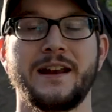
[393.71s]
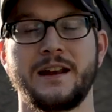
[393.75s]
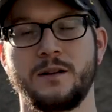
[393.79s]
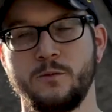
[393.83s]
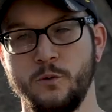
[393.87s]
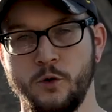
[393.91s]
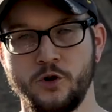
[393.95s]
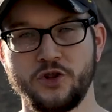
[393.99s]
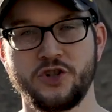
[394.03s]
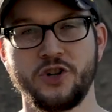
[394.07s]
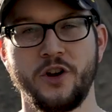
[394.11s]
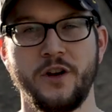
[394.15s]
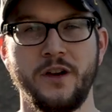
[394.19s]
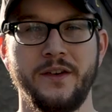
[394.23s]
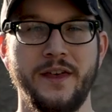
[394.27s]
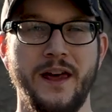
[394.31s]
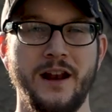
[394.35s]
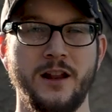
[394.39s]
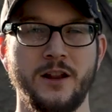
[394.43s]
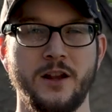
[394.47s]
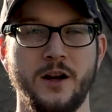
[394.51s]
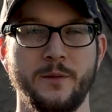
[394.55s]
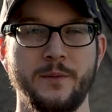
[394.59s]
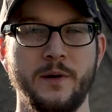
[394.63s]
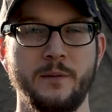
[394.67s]
And we'll show you that
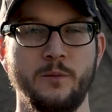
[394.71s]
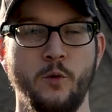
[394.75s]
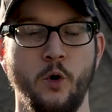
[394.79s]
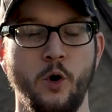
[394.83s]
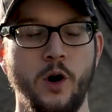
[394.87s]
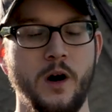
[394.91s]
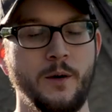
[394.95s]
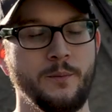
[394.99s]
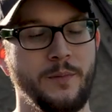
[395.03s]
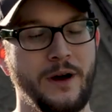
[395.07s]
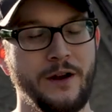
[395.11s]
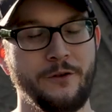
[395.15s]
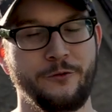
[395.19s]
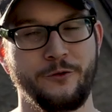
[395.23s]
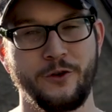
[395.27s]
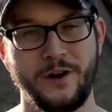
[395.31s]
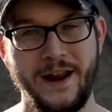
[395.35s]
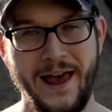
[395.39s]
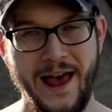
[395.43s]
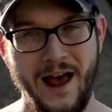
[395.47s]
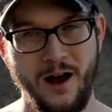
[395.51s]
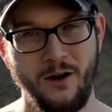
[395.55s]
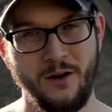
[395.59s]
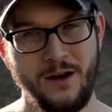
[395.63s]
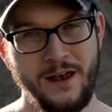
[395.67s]
a little bit more, but for
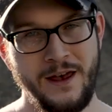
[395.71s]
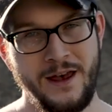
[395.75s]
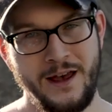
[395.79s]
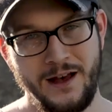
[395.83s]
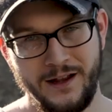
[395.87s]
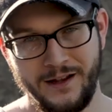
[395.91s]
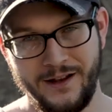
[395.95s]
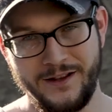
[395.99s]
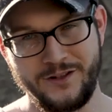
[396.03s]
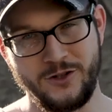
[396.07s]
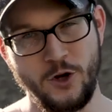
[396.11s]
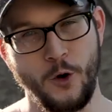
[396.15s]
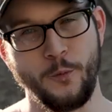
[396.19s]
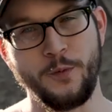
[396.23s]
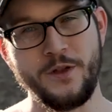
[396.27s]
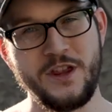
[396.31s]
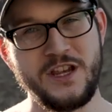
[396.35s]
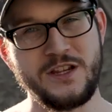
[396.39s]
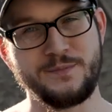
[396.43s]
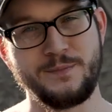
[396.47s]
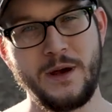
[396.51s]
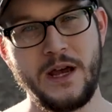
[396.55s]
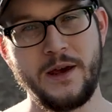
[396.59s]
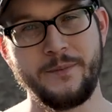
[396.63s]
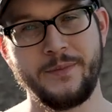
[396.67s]
now, let's open
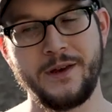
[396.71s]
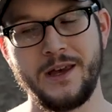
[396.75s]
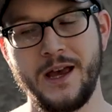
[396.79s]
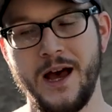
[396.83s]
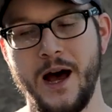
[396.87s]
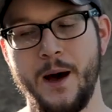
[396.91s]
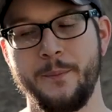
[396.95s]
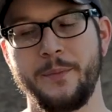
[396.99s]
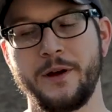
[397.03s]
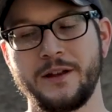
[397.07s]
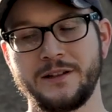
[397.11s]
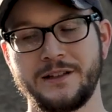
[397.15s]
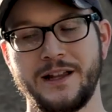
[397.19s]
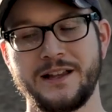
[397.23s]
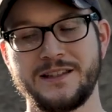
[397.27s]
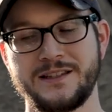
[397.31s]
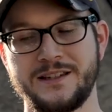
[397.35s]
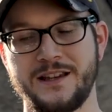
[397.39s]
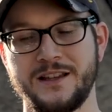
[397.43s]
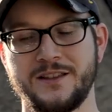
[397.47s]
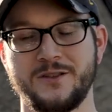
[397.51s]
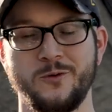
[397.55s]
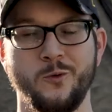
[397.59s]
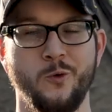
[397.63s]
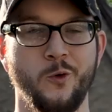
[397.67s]
this baby up and let's
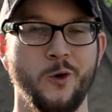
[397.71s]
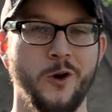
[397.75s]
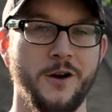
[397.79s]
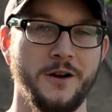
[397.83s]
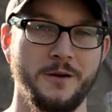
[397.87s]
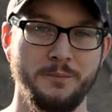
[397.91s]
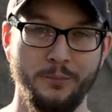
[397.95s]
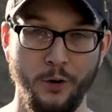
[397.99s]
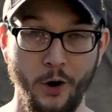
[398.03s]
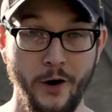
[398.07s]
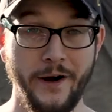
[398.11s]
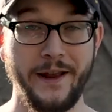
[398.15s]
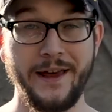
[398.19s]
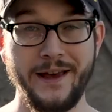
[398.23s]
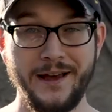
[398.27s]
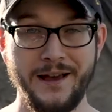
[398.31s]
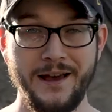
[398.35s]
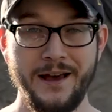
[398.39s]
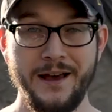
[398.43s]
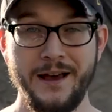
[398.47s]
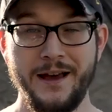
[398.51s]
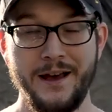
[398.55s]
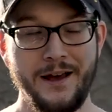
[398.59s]
get to work putting